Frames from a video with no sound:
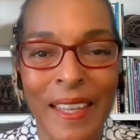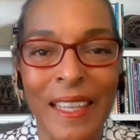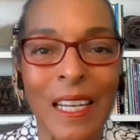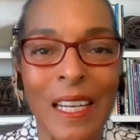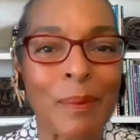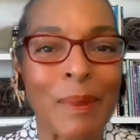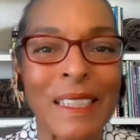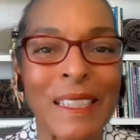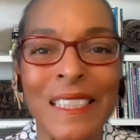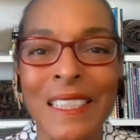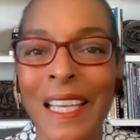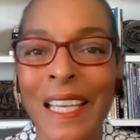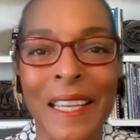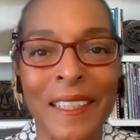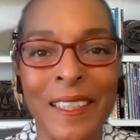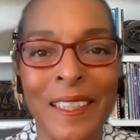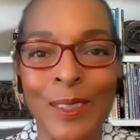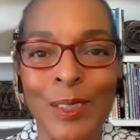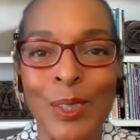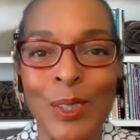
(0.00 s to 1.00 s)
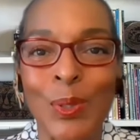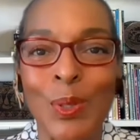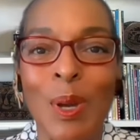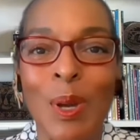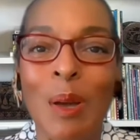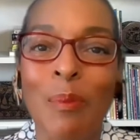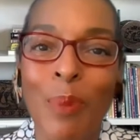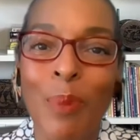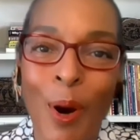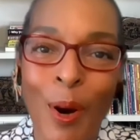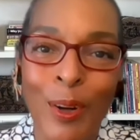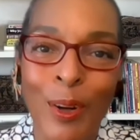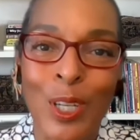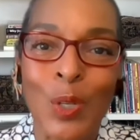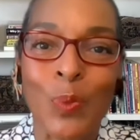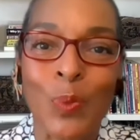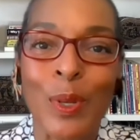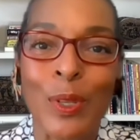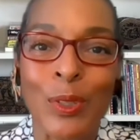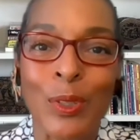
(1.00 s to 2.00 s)
and I'm excited to
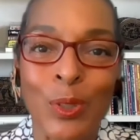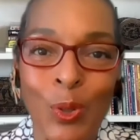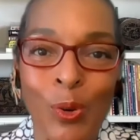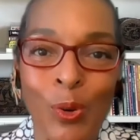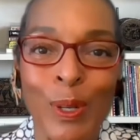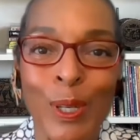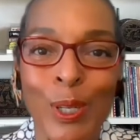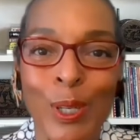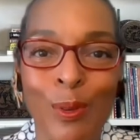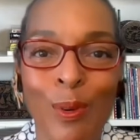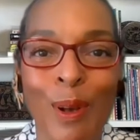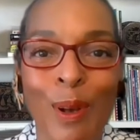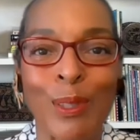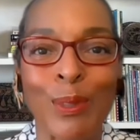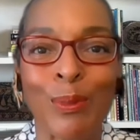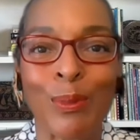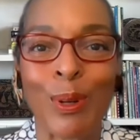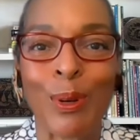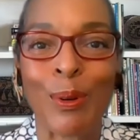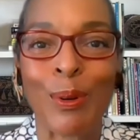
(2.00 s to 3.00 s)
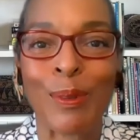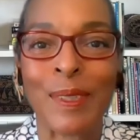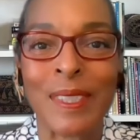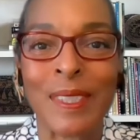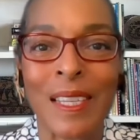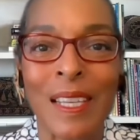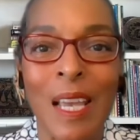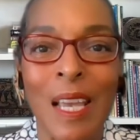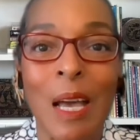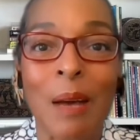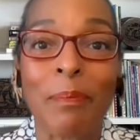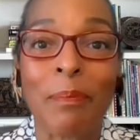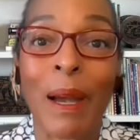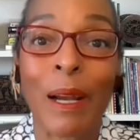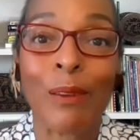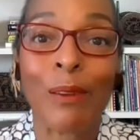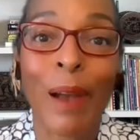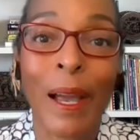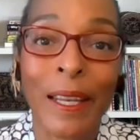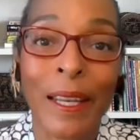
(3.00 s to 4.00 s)
partner with Story Crossroads
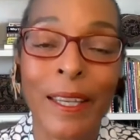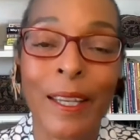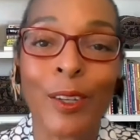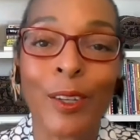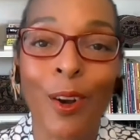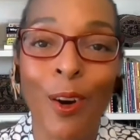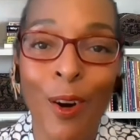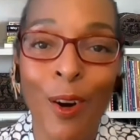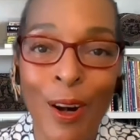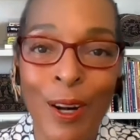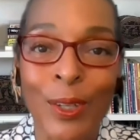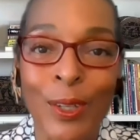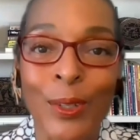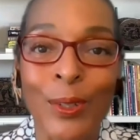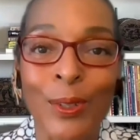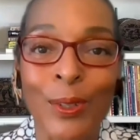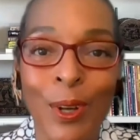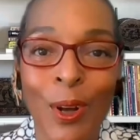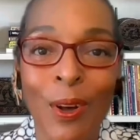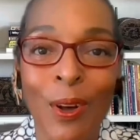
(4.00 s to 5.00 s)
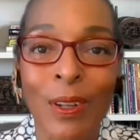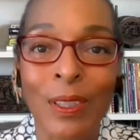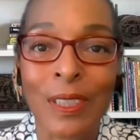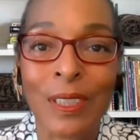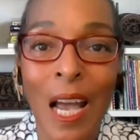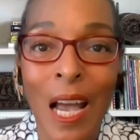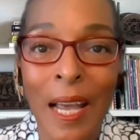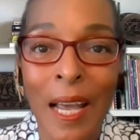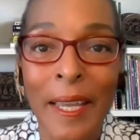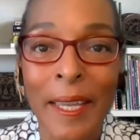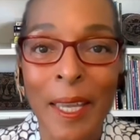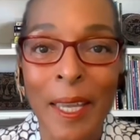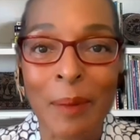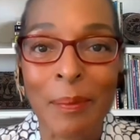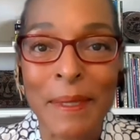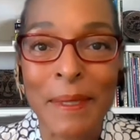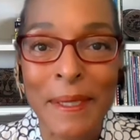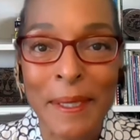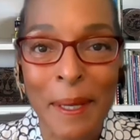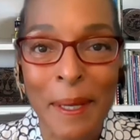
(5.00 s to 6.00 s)
by writing an article called I
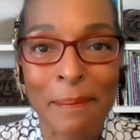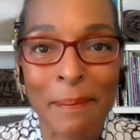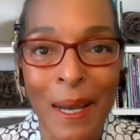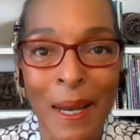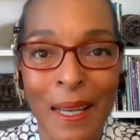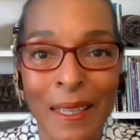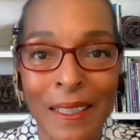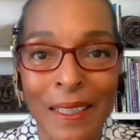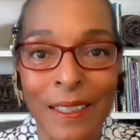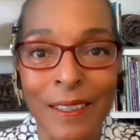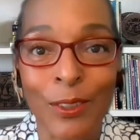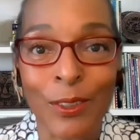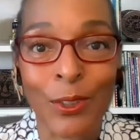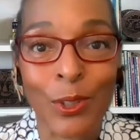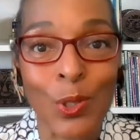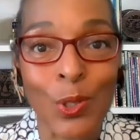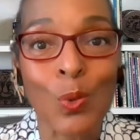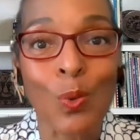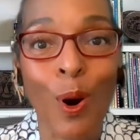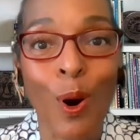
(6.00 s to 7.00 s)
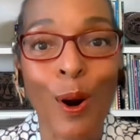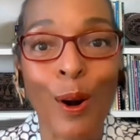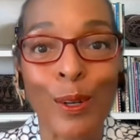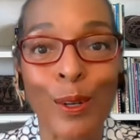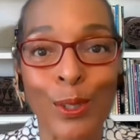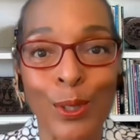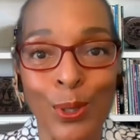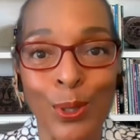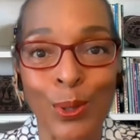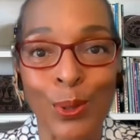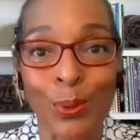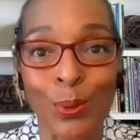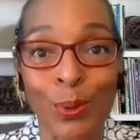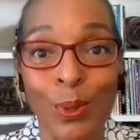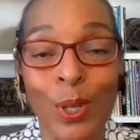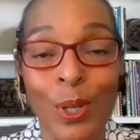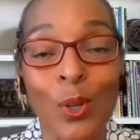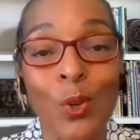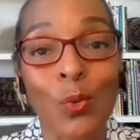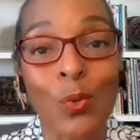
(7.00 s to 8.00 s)
Am Somebody, You Are Too,
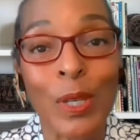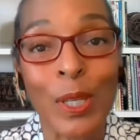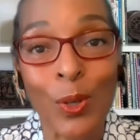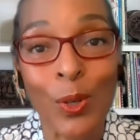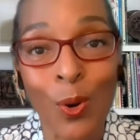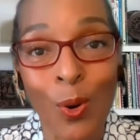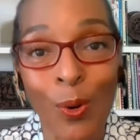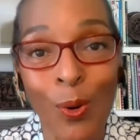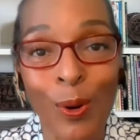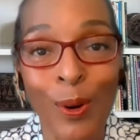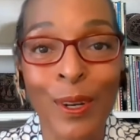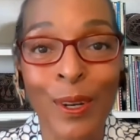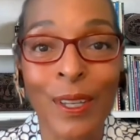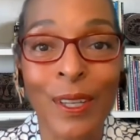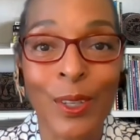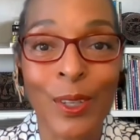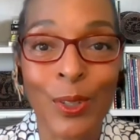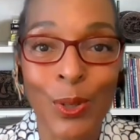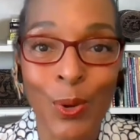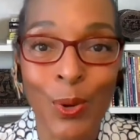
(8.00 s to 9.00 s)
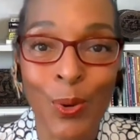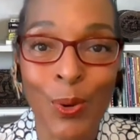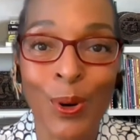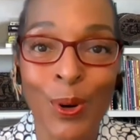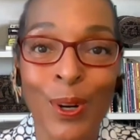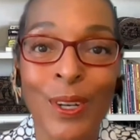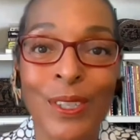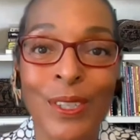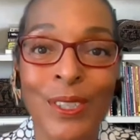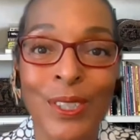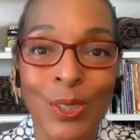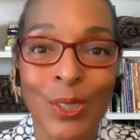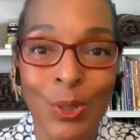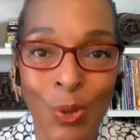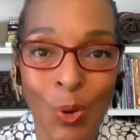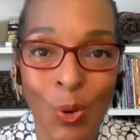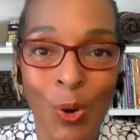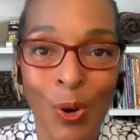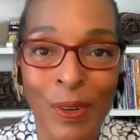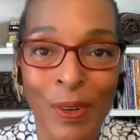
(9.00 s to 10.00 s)
Record Your
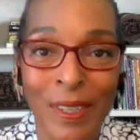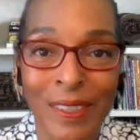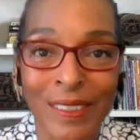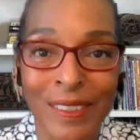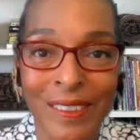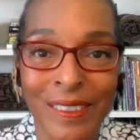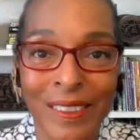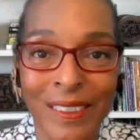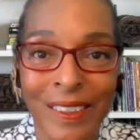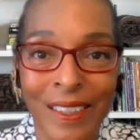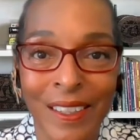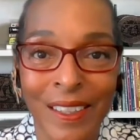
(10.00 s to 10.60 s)
Stories.